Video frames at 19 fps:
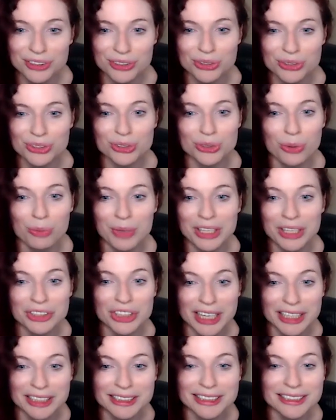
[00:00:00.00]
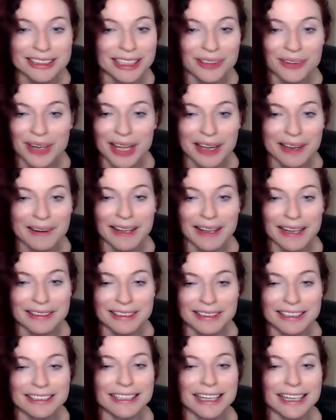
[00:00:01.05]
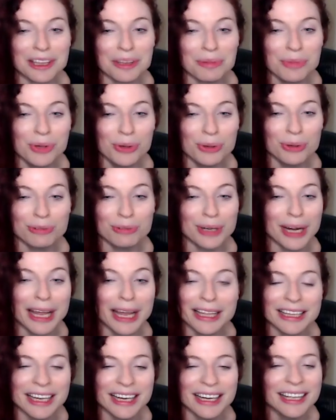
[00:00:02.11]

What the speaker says: There's so many chances that you're not going to get to the 10th move, right? That